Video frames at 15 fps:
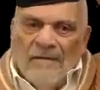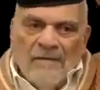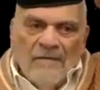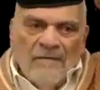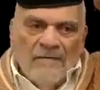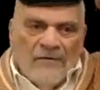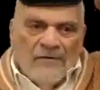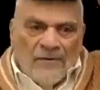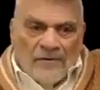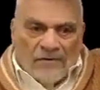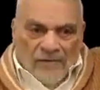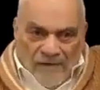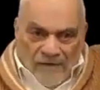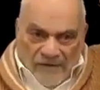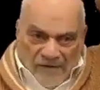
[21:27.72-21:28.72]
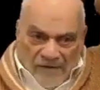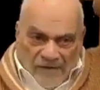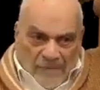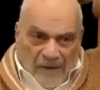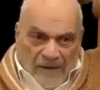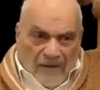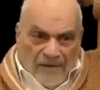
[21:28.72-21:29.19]
So the great
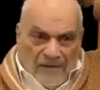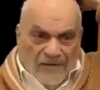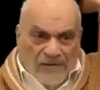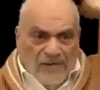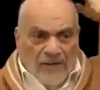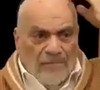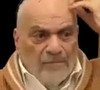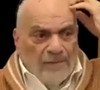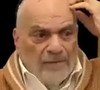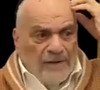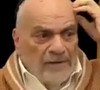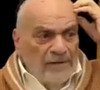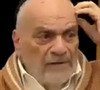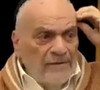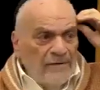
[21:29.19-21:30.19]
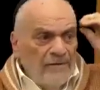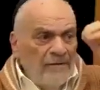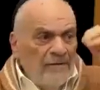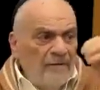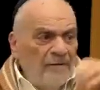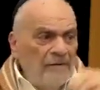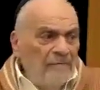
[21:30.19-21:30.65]
Spanish Empire
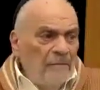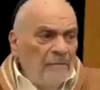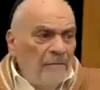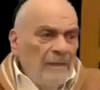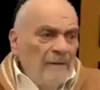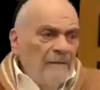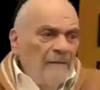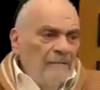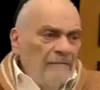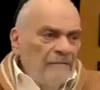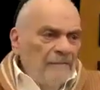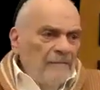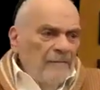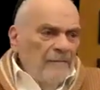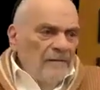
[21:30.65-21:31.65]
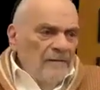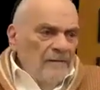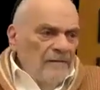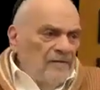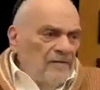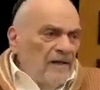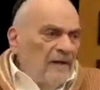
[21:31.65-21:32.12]

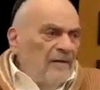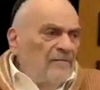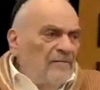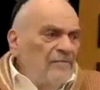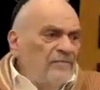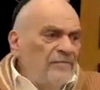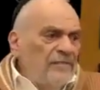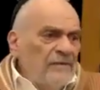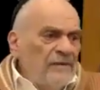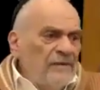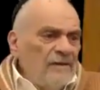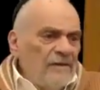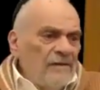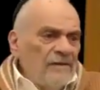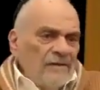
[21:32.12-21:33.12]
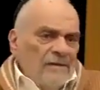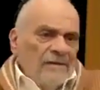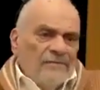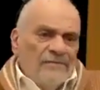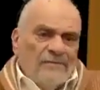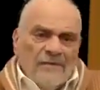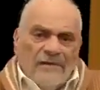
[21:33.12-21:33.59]
dissolved
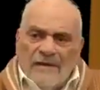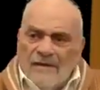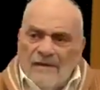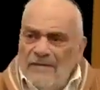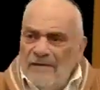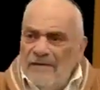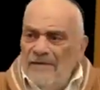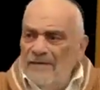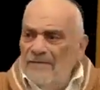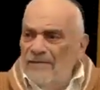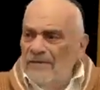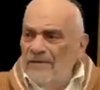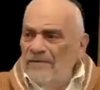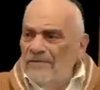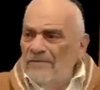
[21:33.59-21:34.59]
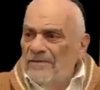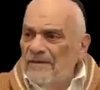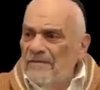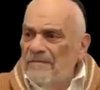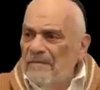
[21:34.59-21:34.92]
after they got rid of the Jews.